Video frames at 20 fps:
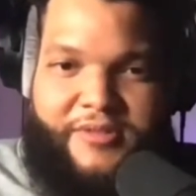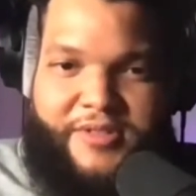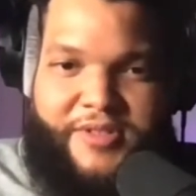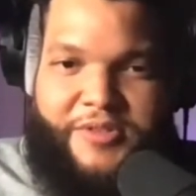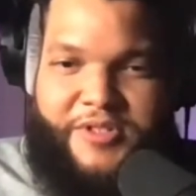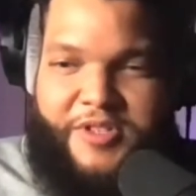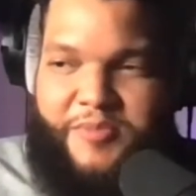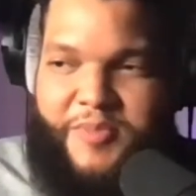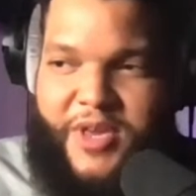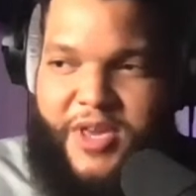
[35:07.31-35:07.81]

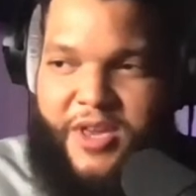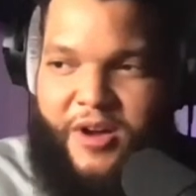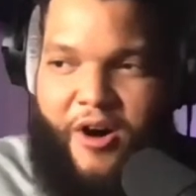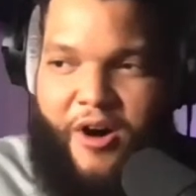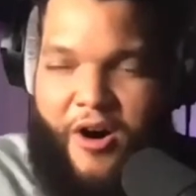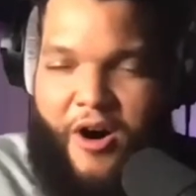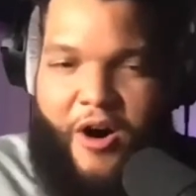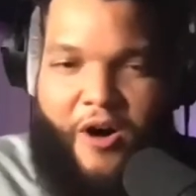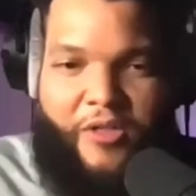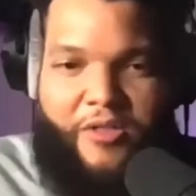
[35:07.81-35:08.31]
So to me,
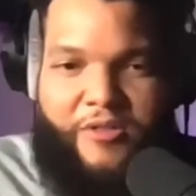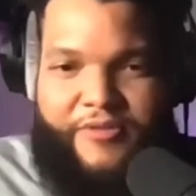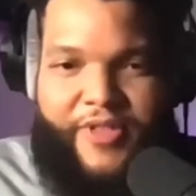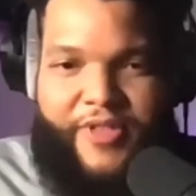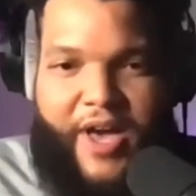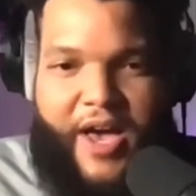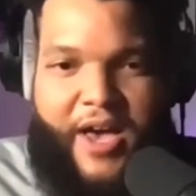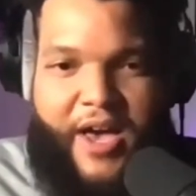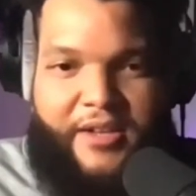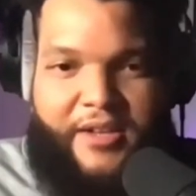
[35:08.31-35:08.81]
all
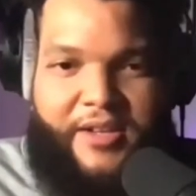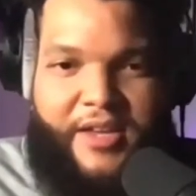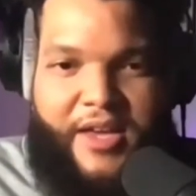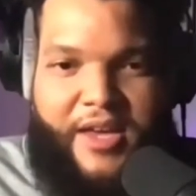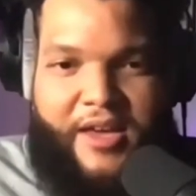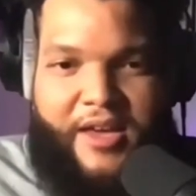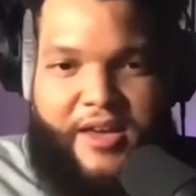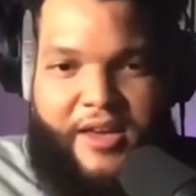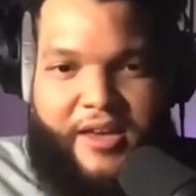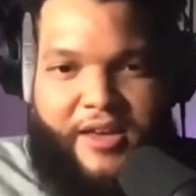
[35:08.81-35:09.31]
of that
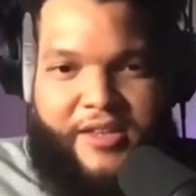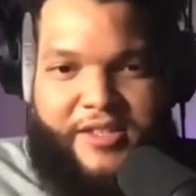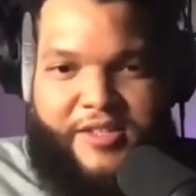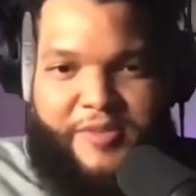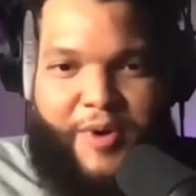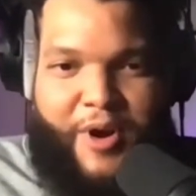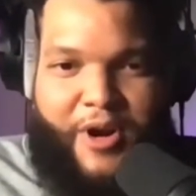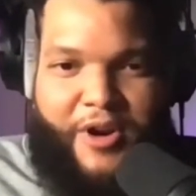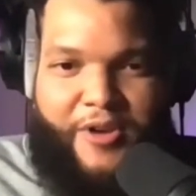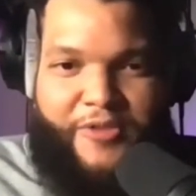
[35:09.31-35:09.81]

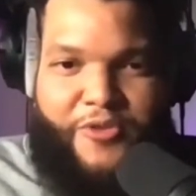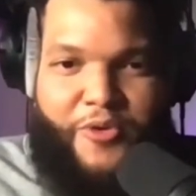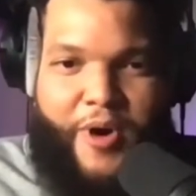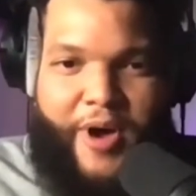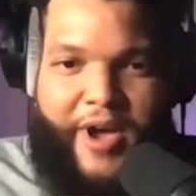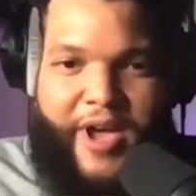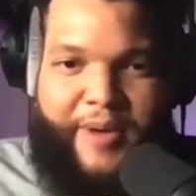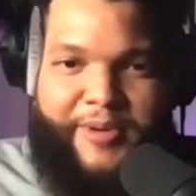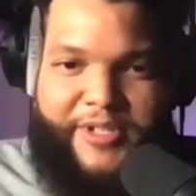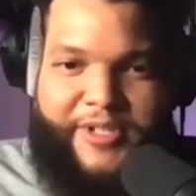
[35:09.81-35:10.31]
is a part of
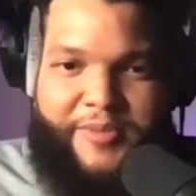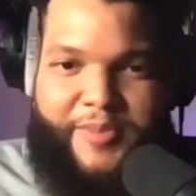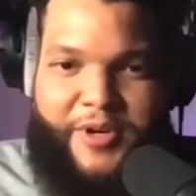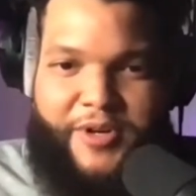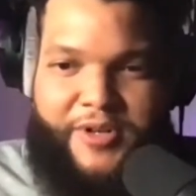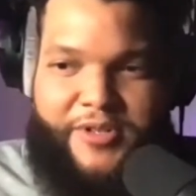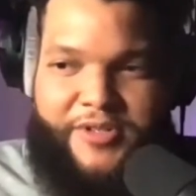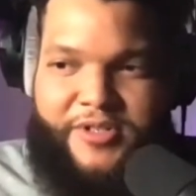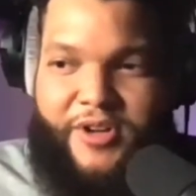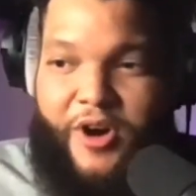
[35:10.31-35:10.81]
who I am as a
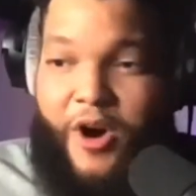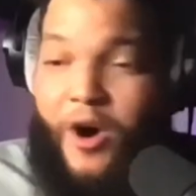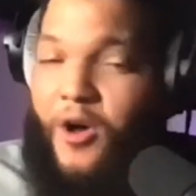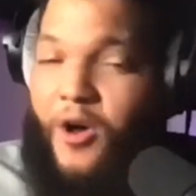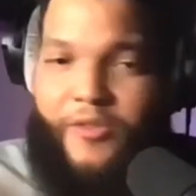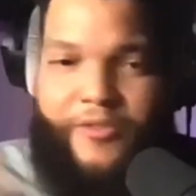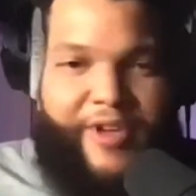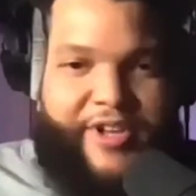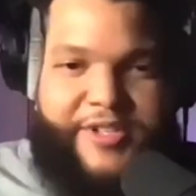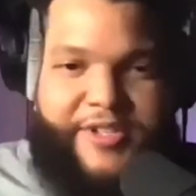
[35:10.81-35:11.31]
person.
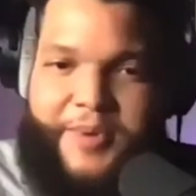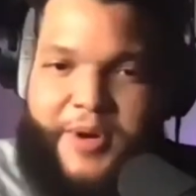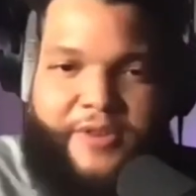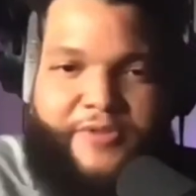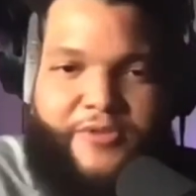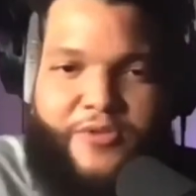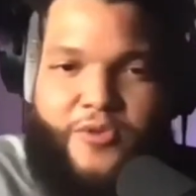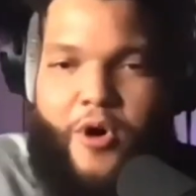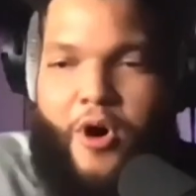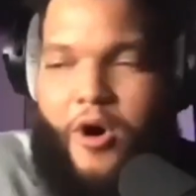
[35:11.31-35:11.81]
All of that is
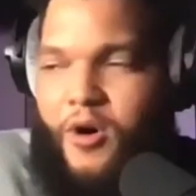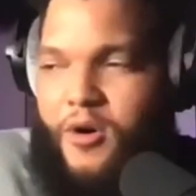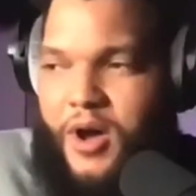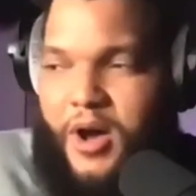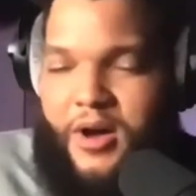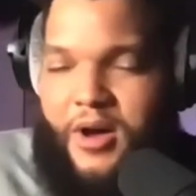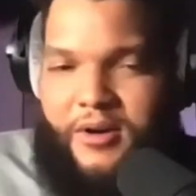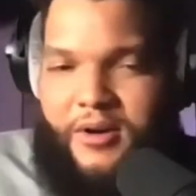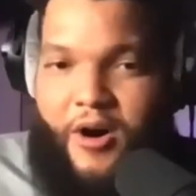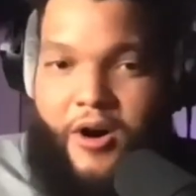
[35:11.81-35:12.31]
part of who
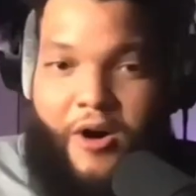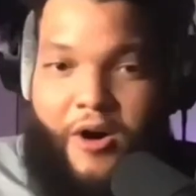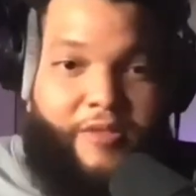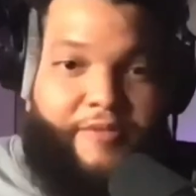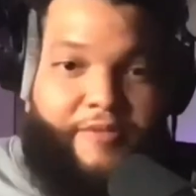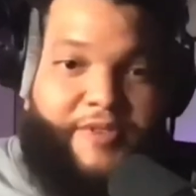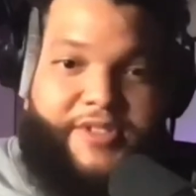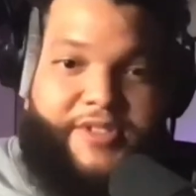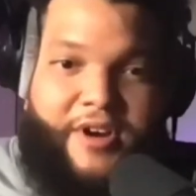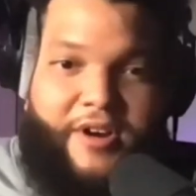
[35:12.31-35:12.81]

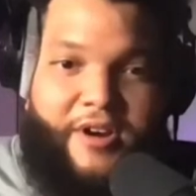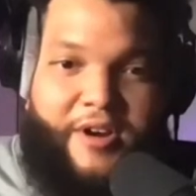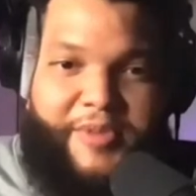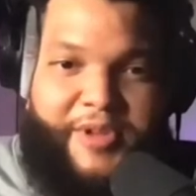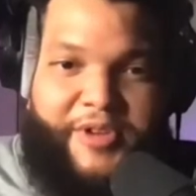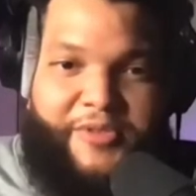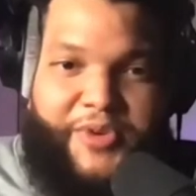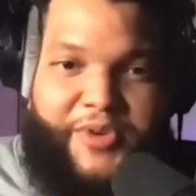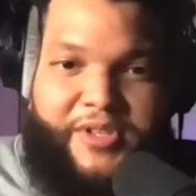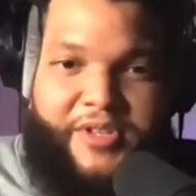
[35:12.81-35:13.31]
all of us are. I
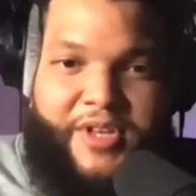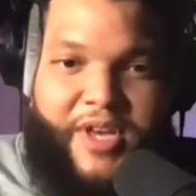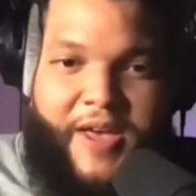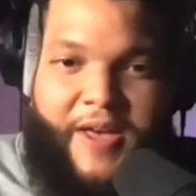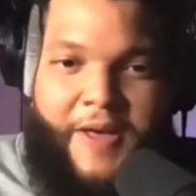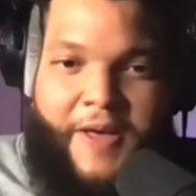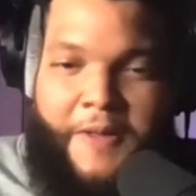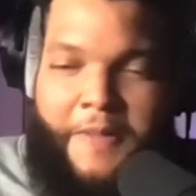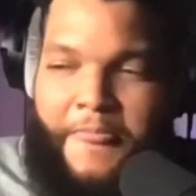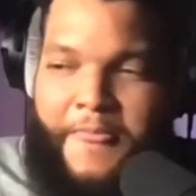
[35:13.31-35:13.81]
mean, if we
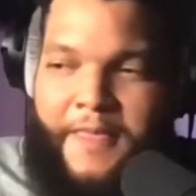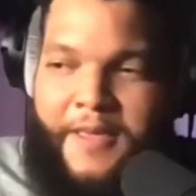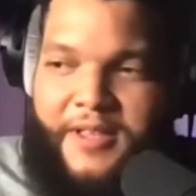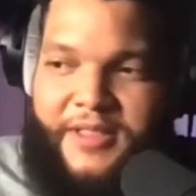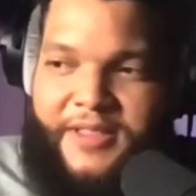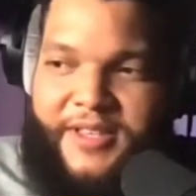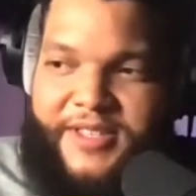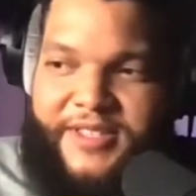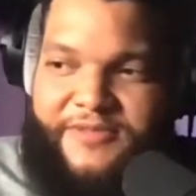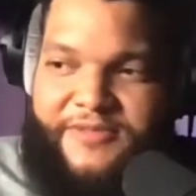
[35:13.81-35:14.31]

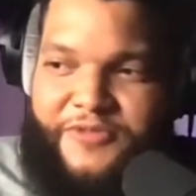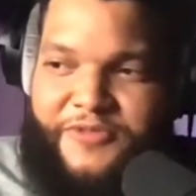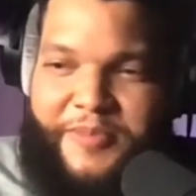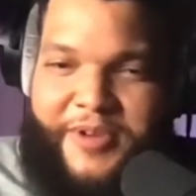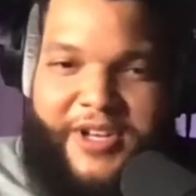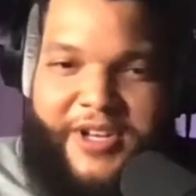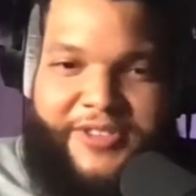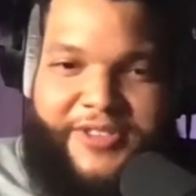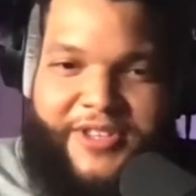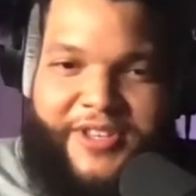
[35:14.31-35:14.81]
listen
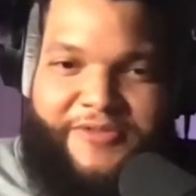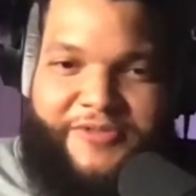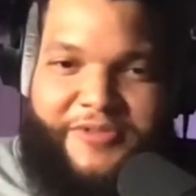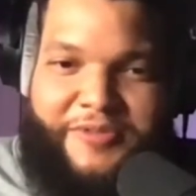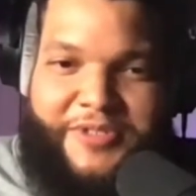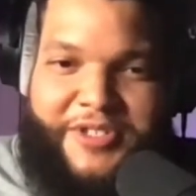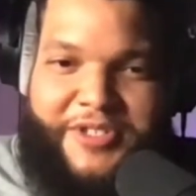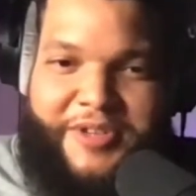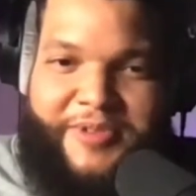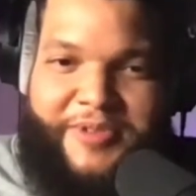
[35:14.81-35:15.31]
from anything
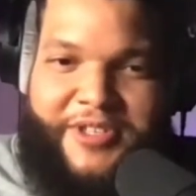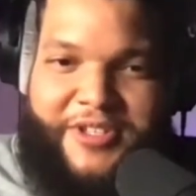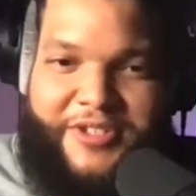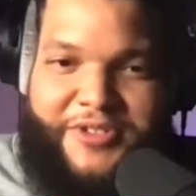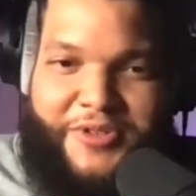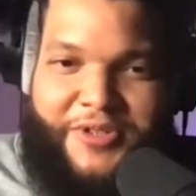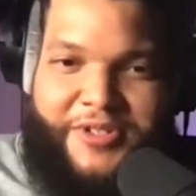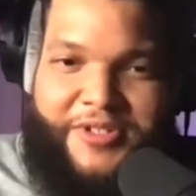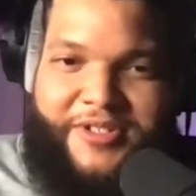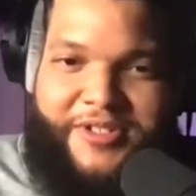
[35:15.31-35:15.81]
from Jimi
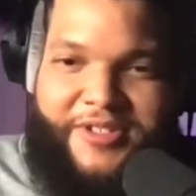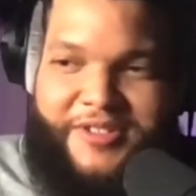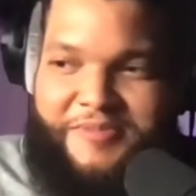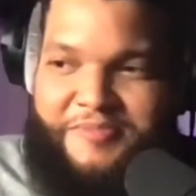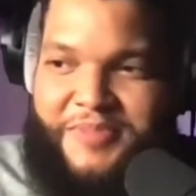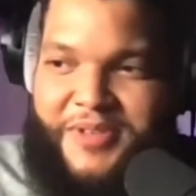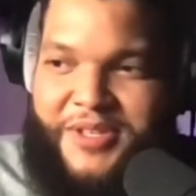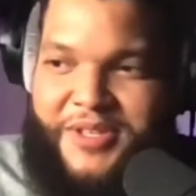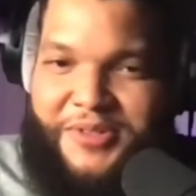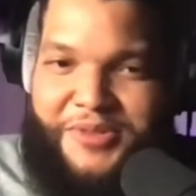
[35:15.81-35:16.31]
Hendrix to
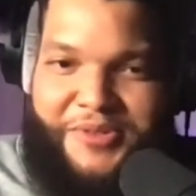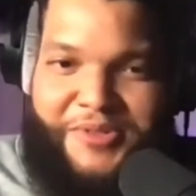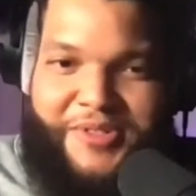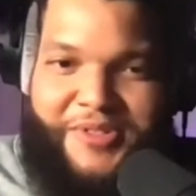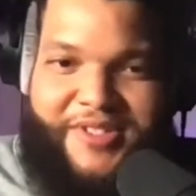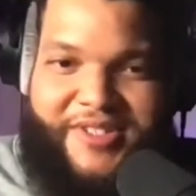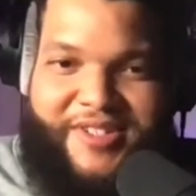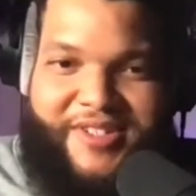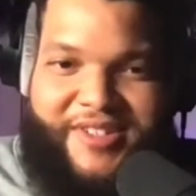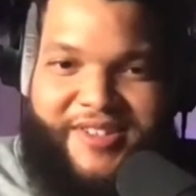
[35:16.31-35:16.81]
the
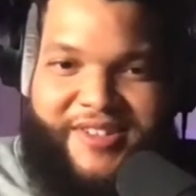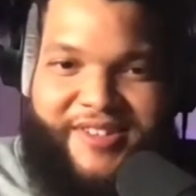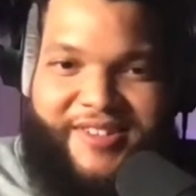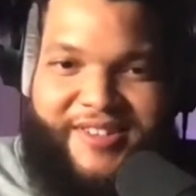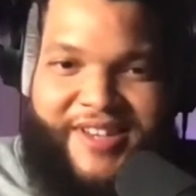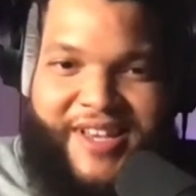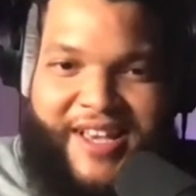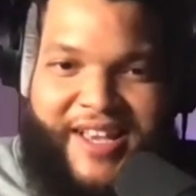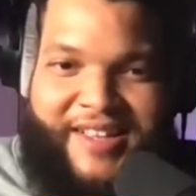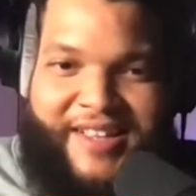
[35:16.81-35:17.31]
Beatles
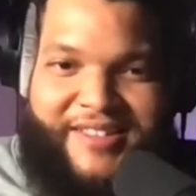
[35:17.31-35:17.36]
to